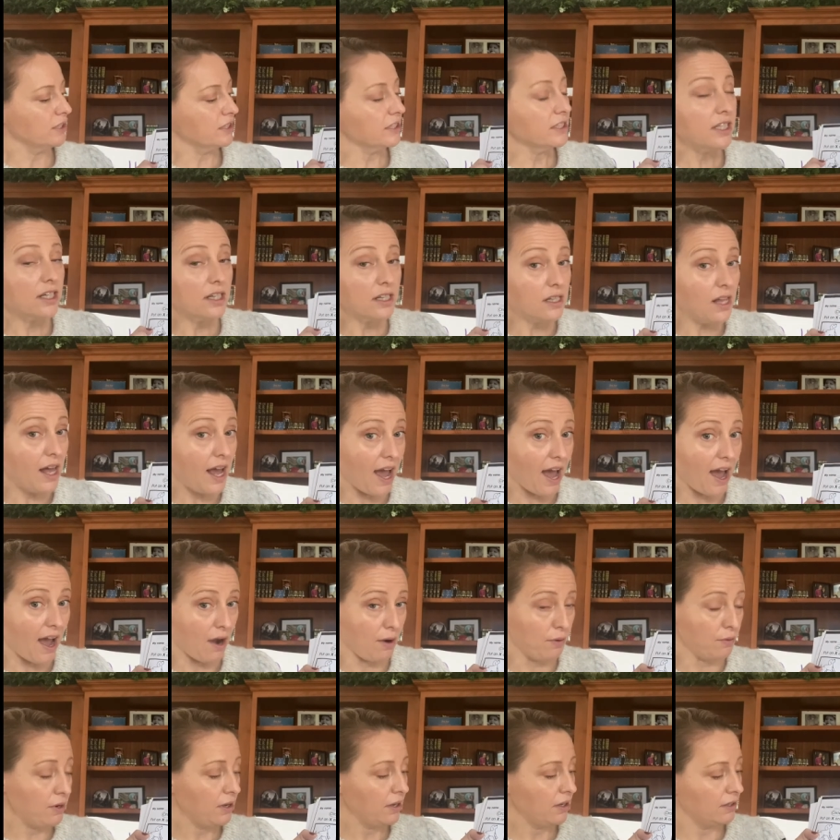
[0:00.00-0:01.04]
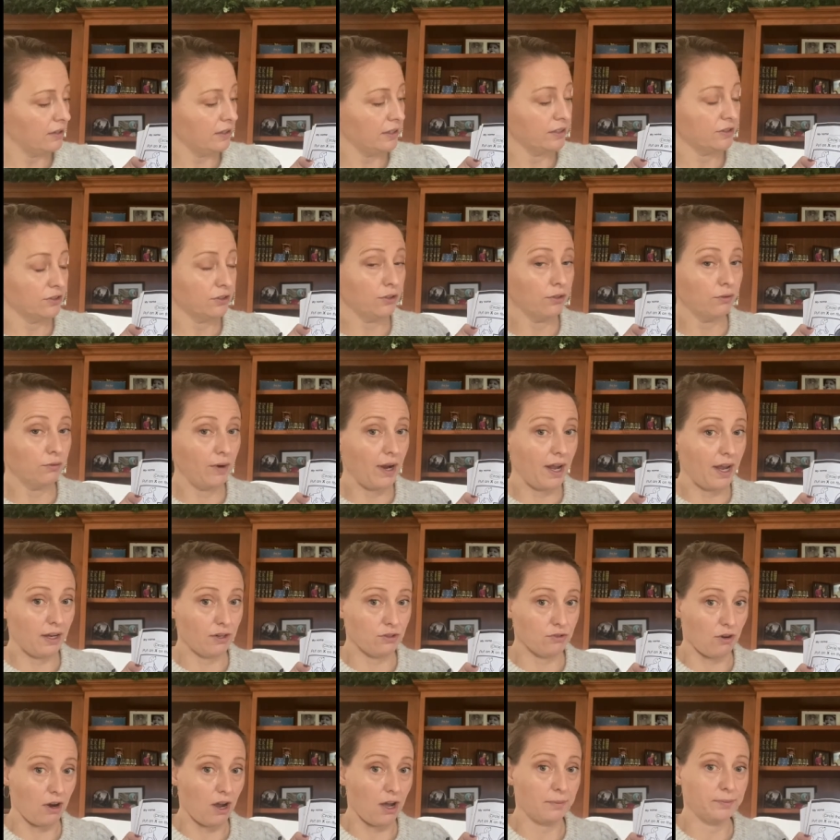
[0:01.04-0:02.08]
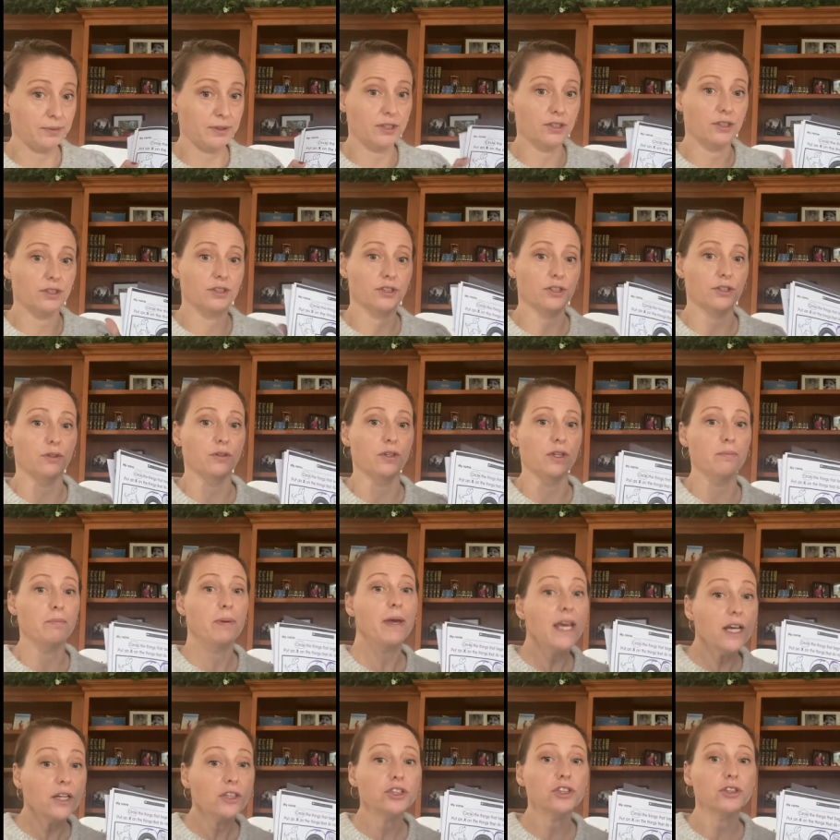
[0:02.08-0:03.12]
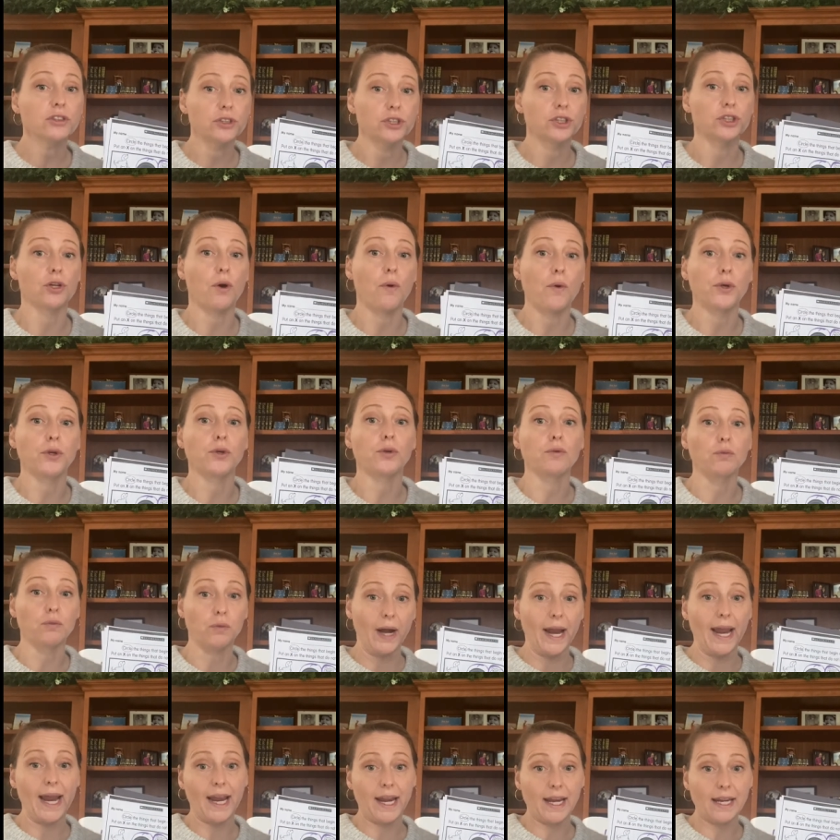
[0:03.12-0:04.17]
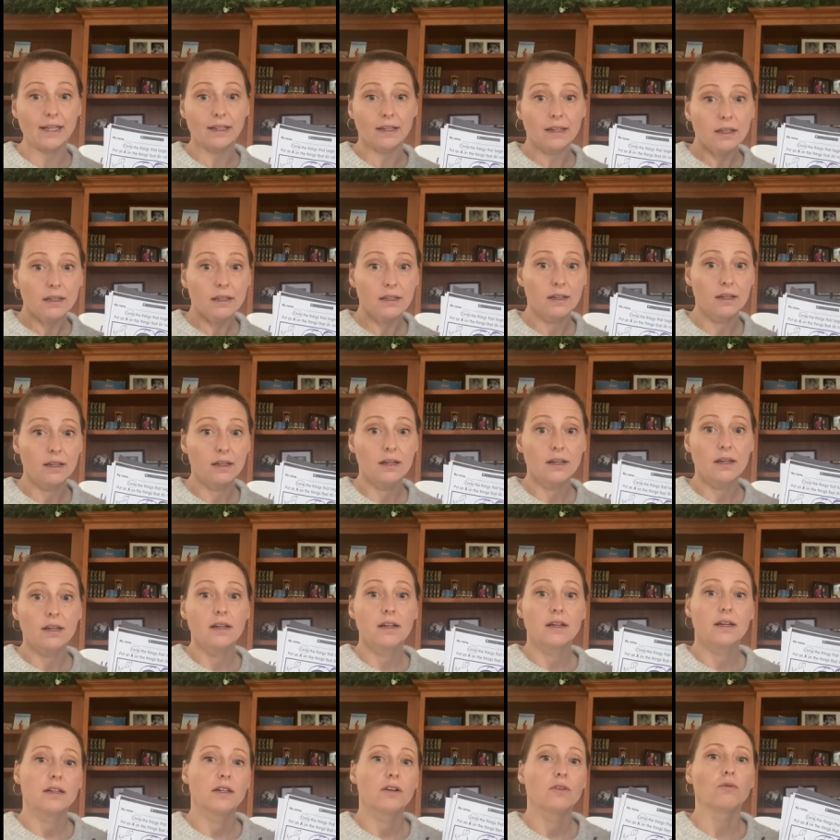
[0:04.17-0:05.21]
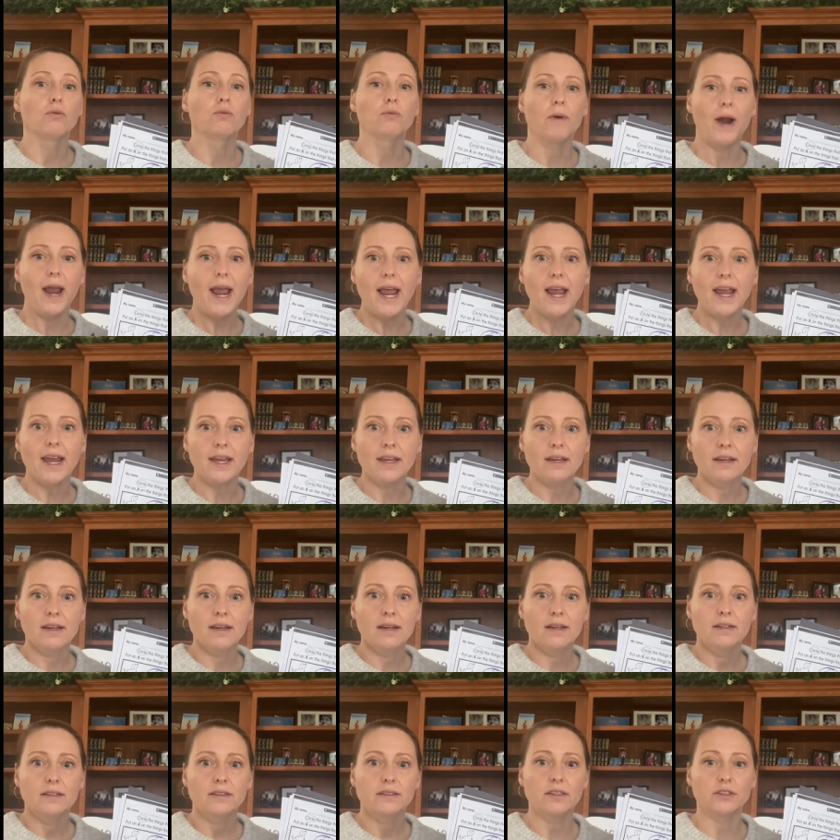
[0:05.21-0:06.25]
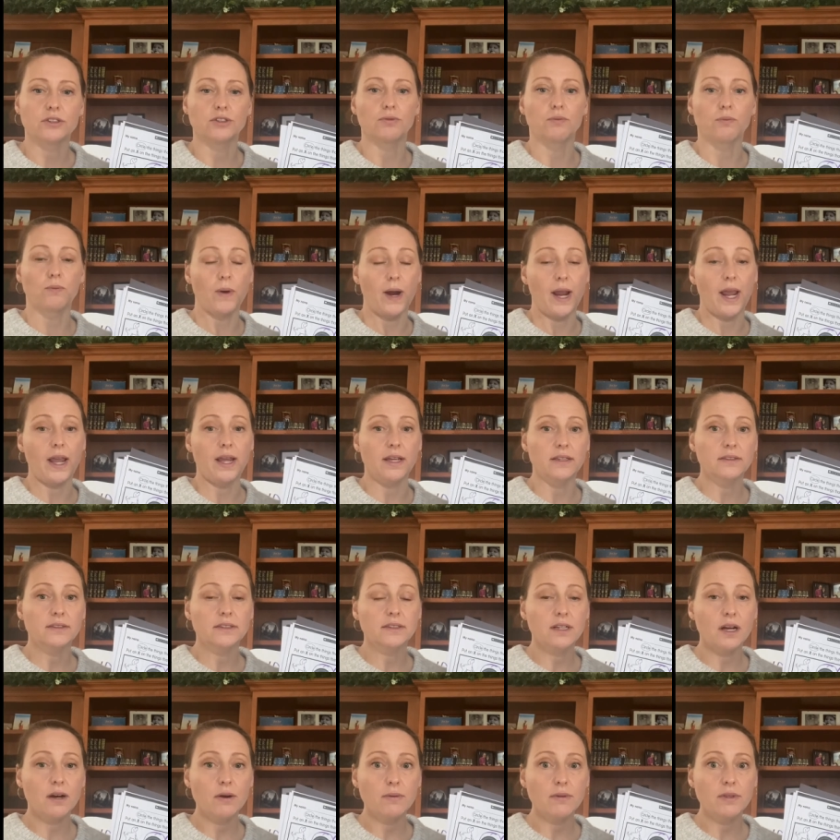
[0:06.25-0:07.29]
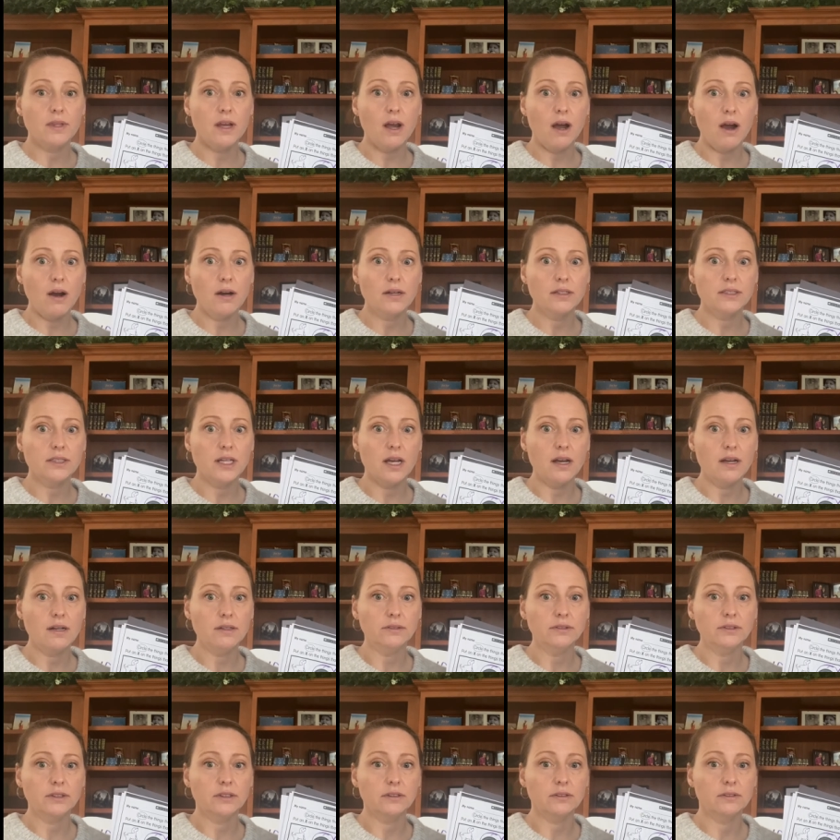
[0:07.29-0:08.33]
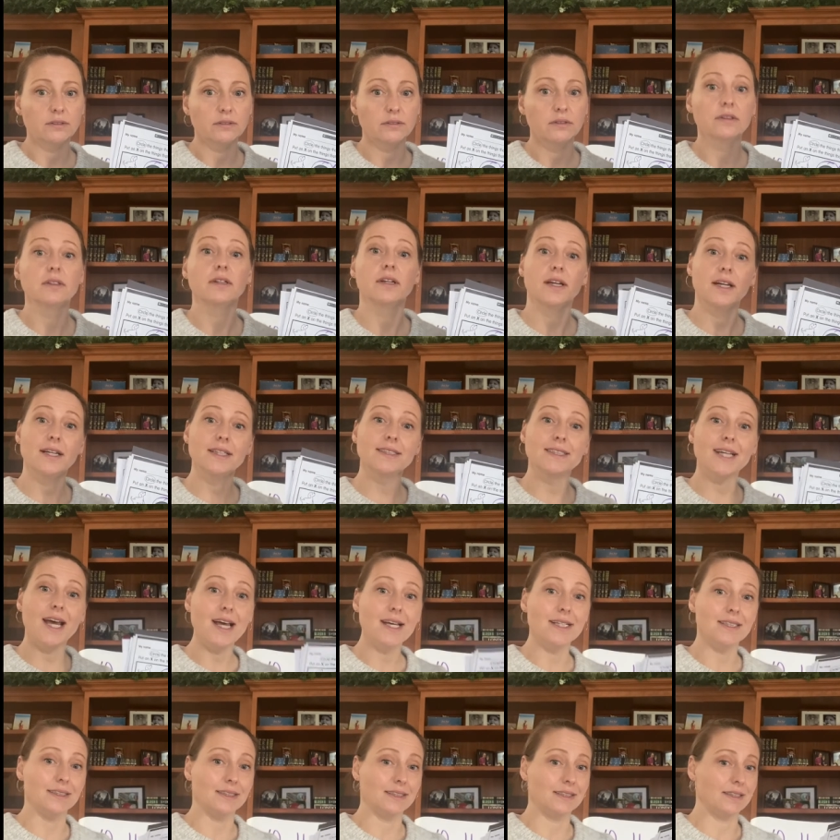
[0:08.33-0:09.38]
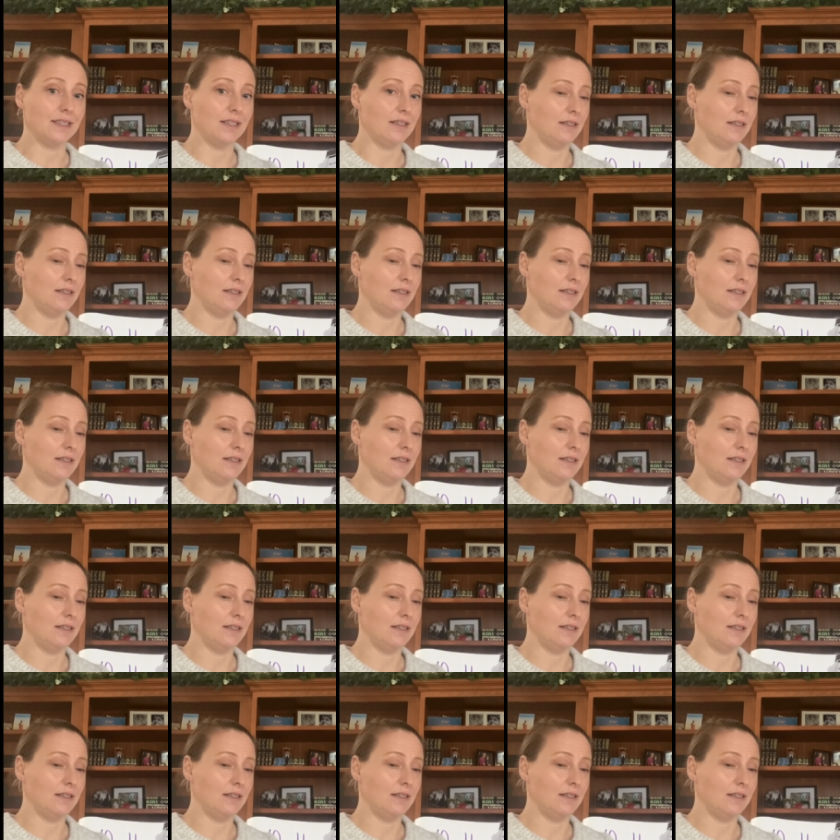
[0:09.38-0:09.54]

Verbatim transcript: is a cloud, and these are the raindrops. So the picture is showing you rain. Rain. Does rain start with the R sound? It does.